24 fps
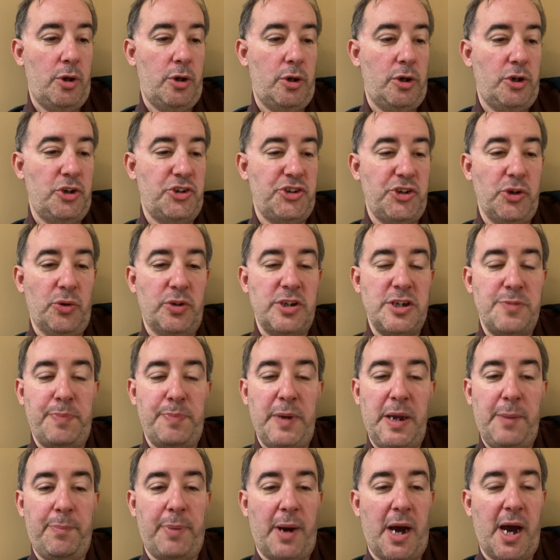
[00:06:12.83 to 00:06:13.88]
You see all these
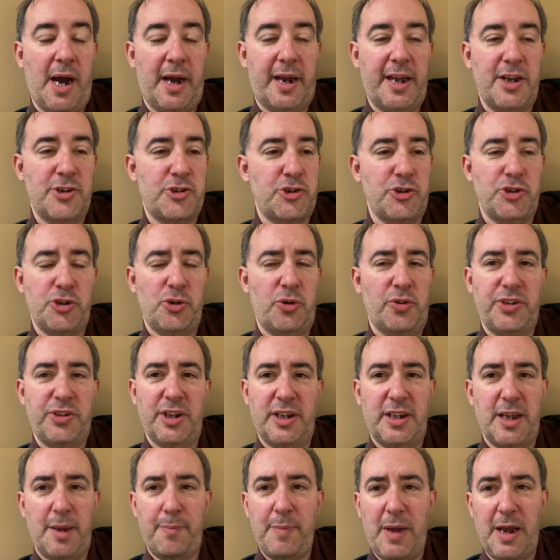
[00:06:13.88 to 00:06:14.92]
big podcasters, you don't
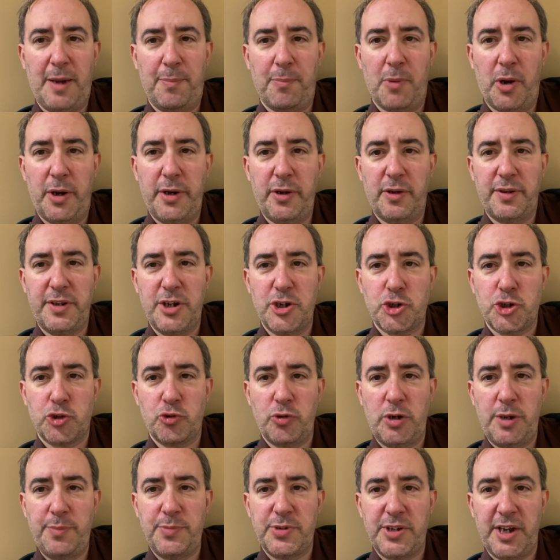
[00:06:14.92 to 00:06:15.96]
think they make money on their streams?